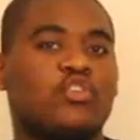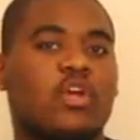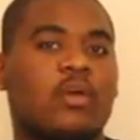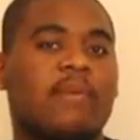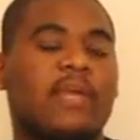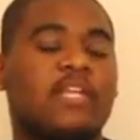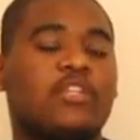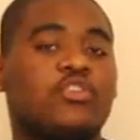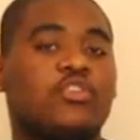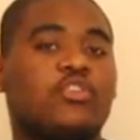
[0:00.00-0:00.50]
drum
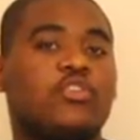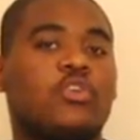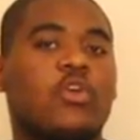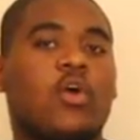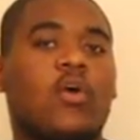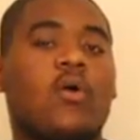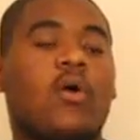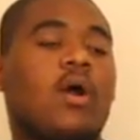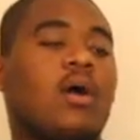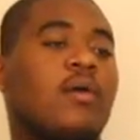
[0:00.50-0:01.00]
major,
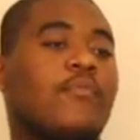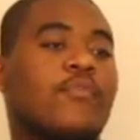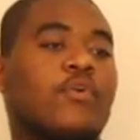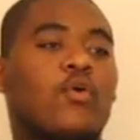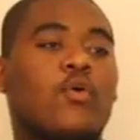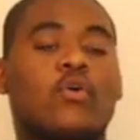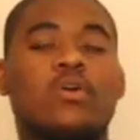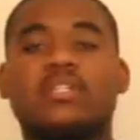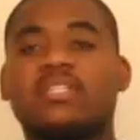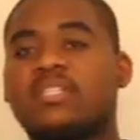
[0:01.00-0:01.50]
of
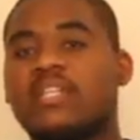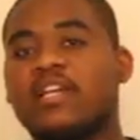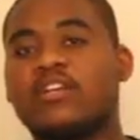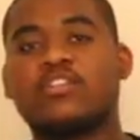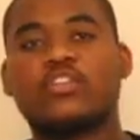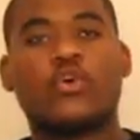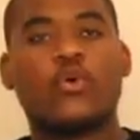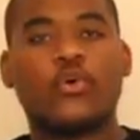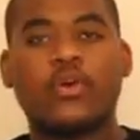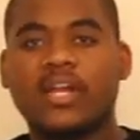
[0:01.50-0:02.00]
course
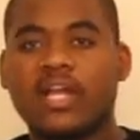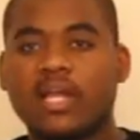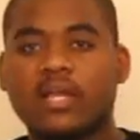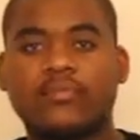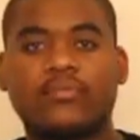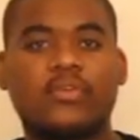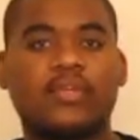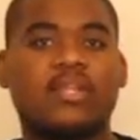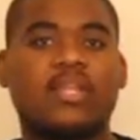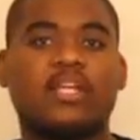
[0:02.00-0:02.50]
there's
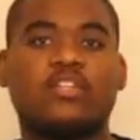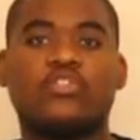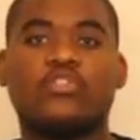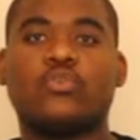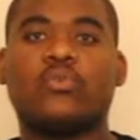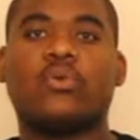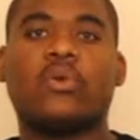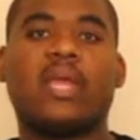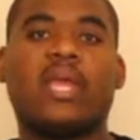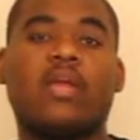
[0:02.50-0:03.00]
choreography that
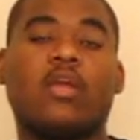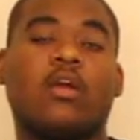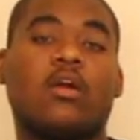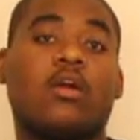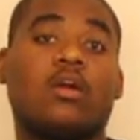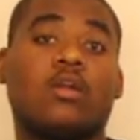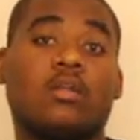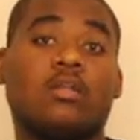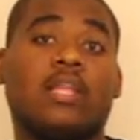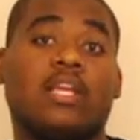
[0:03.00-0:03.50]
you
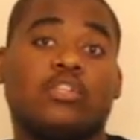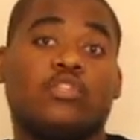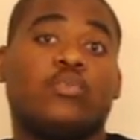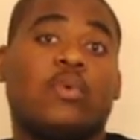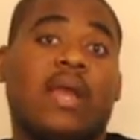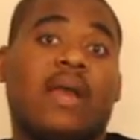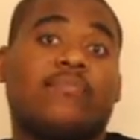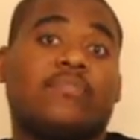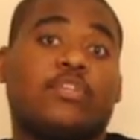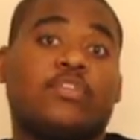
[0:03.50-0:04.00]
that you
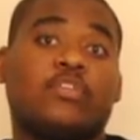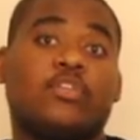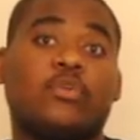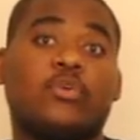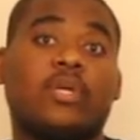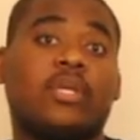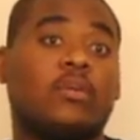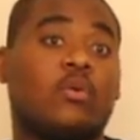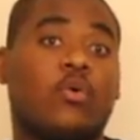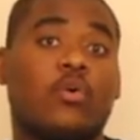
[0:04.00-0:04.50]
have to
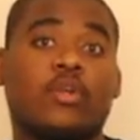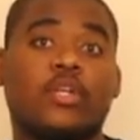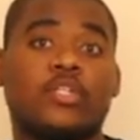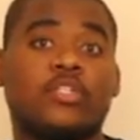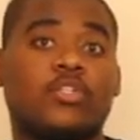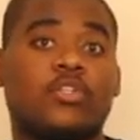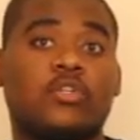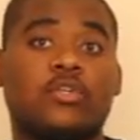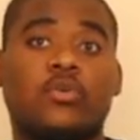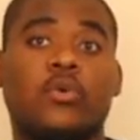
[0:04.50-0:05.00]
do in order
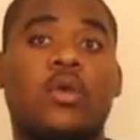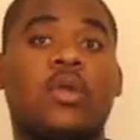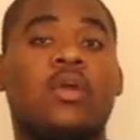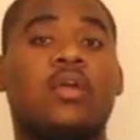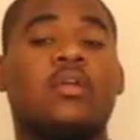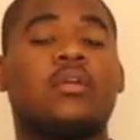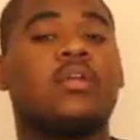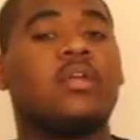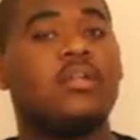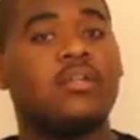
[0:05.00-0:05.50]
to
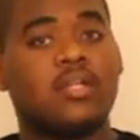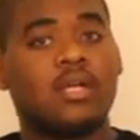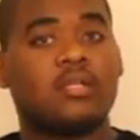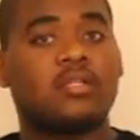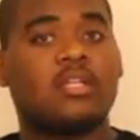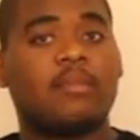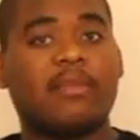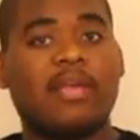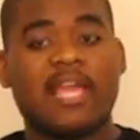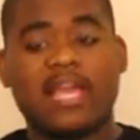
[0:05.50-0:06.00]

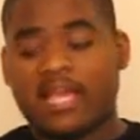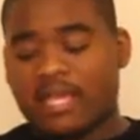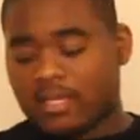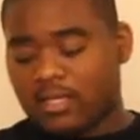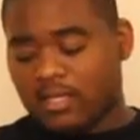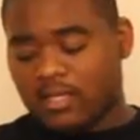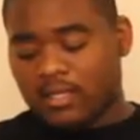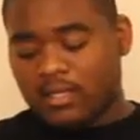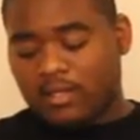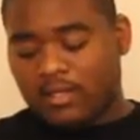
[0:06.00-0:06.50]
conduct the band.
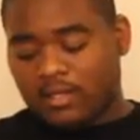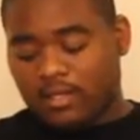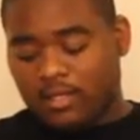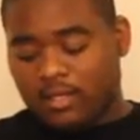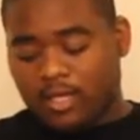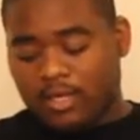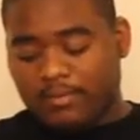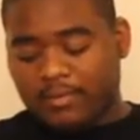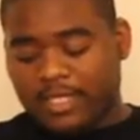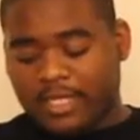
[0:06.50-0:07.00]

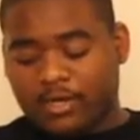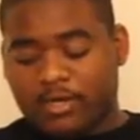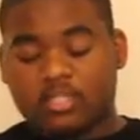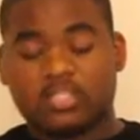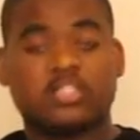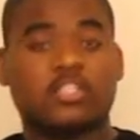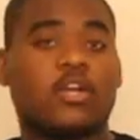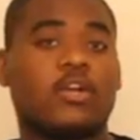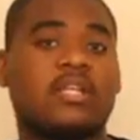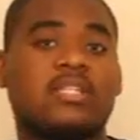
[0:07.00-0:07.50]
There are
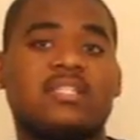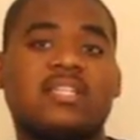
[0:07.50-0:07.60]
certain